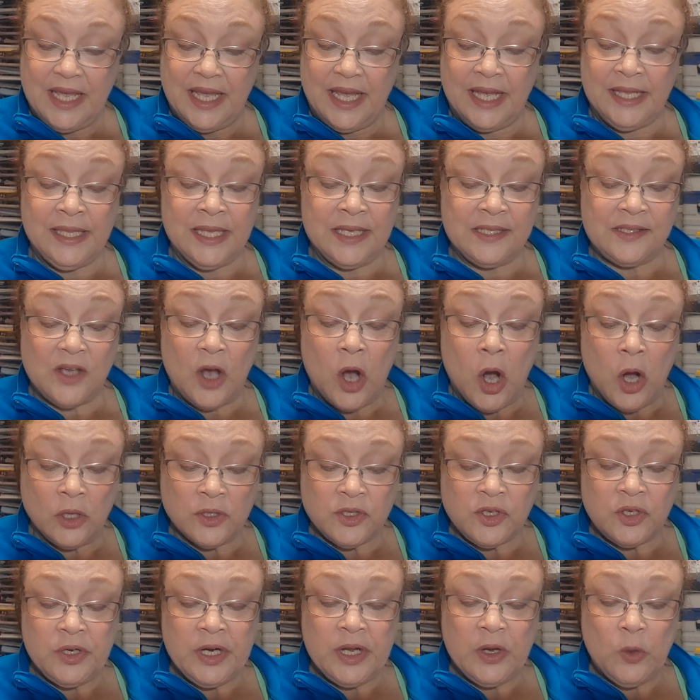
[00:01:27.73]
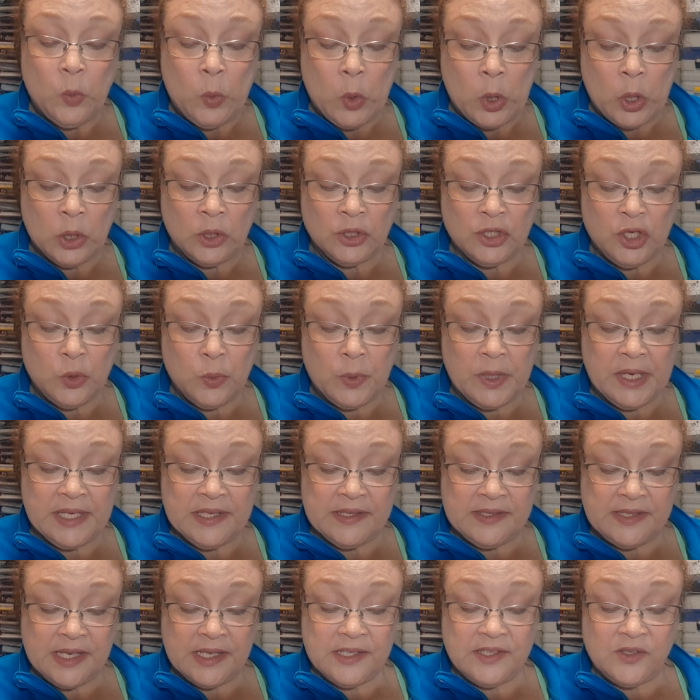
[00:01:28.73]
In this alternate world, you would
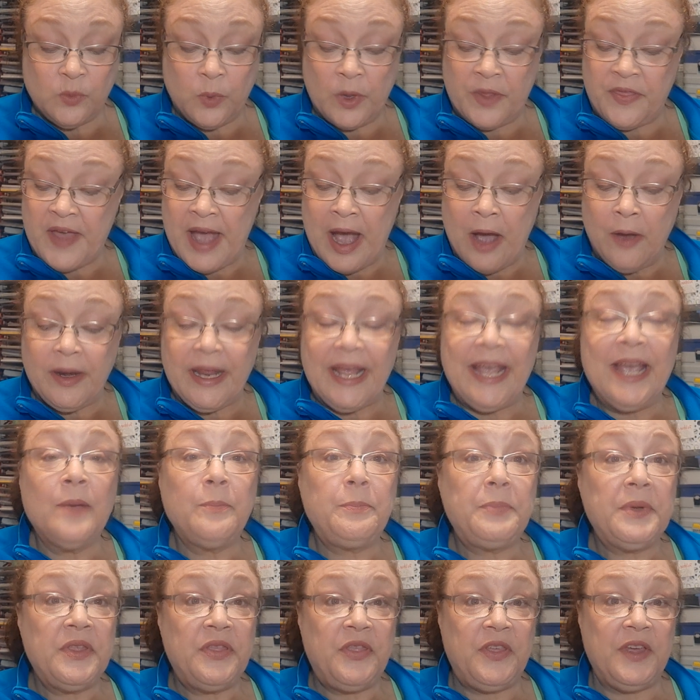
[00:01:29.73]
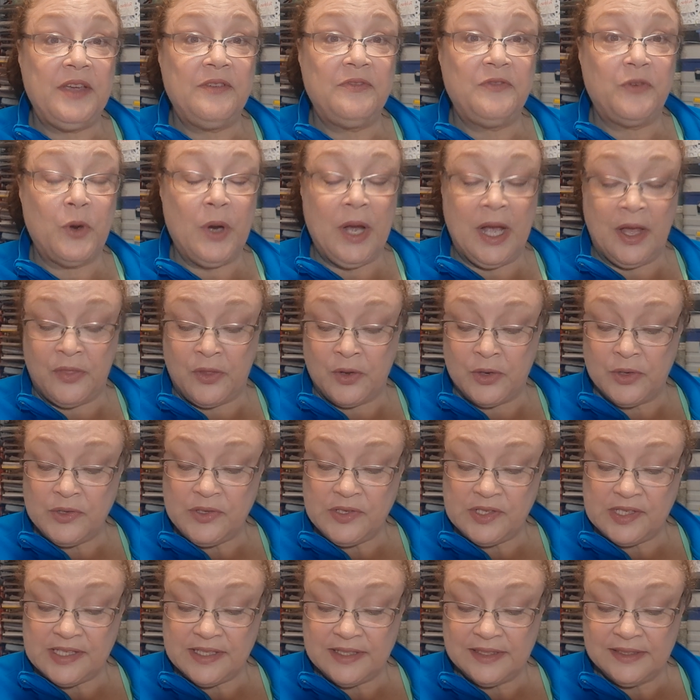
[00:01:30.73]
exist without empathy for
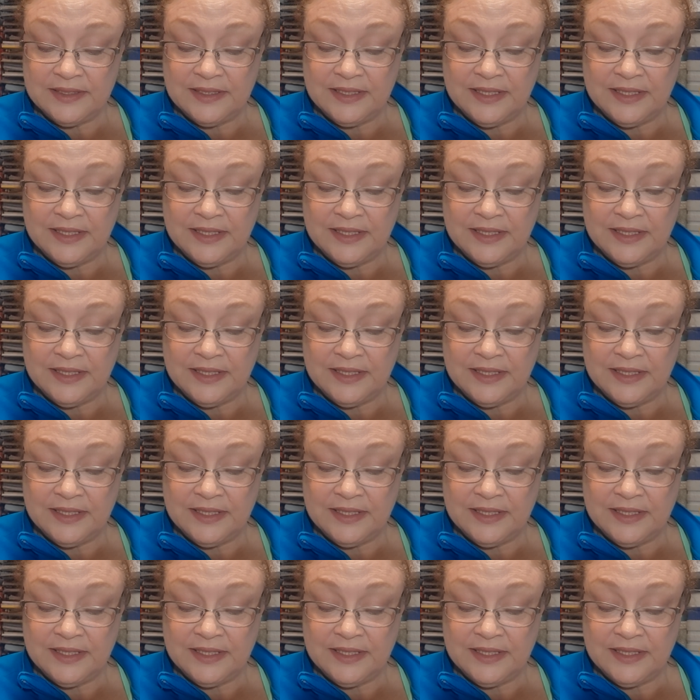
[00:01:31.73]
others,